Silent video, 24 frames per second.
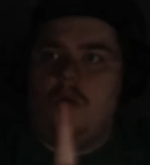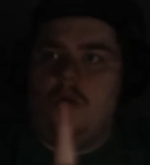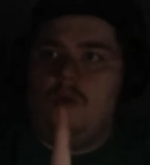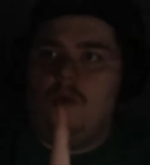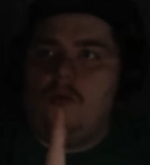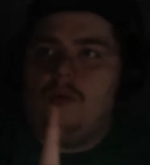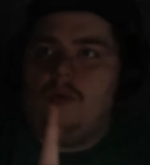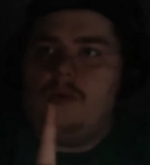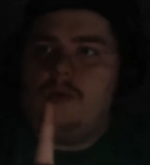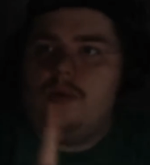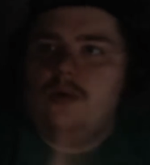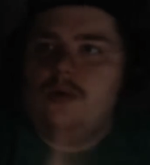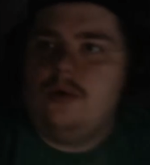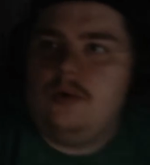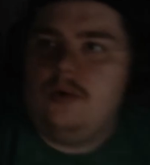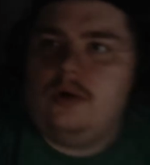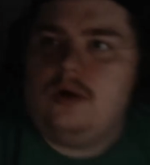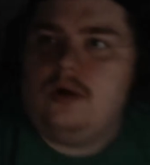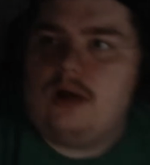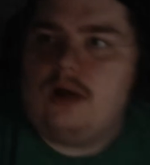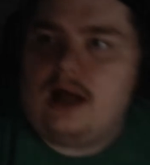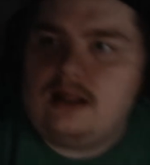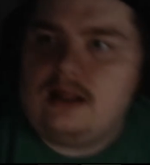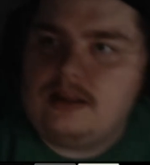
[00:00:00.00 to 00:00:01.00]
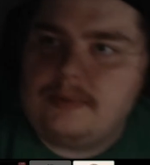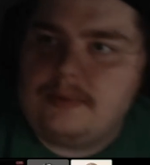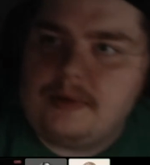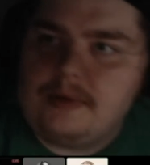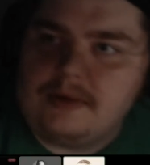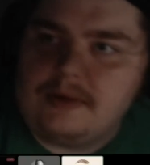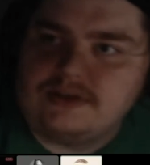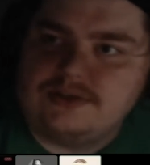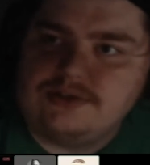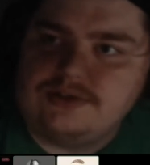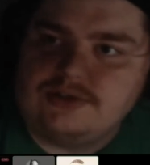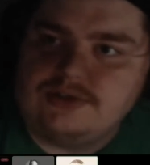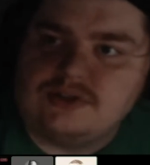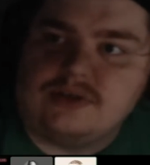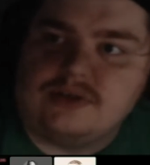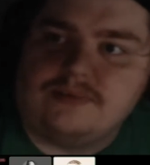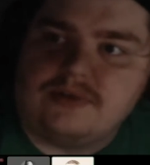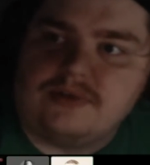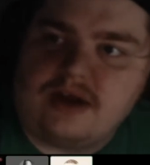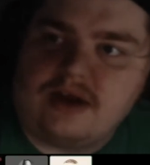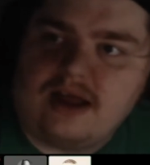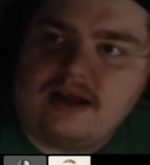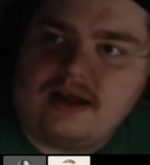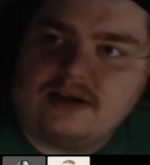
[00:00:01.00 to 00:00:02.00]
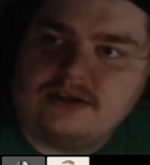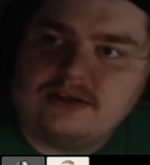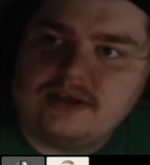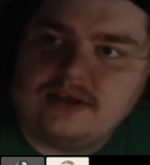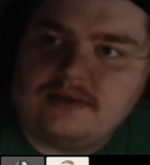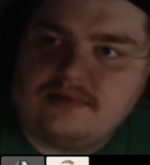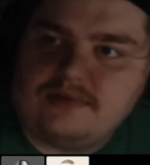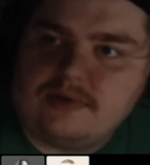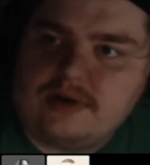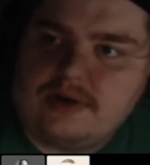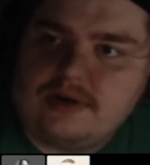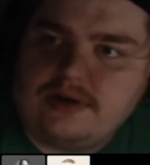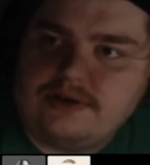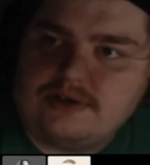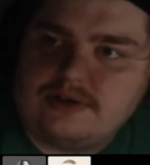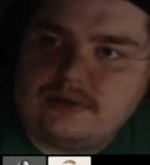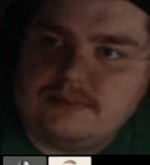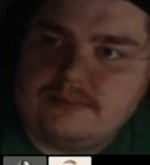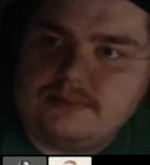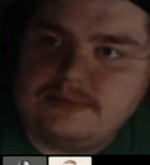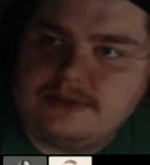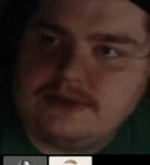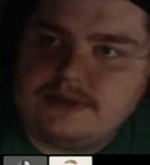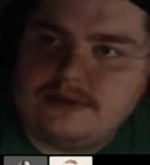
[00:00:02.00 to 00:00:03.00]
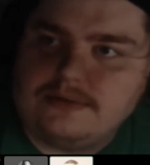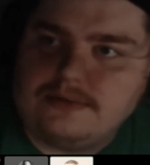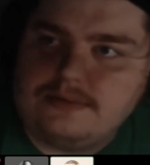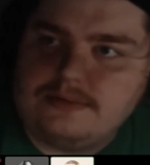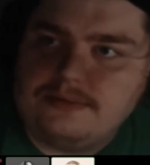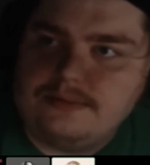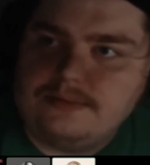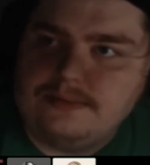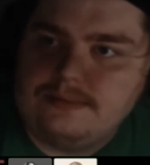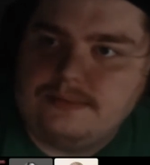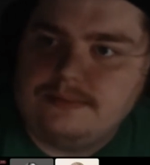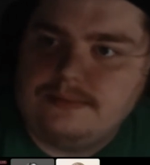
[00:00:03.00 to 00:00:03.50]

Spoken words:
Oh, let me message you something. I actually have to write you something too.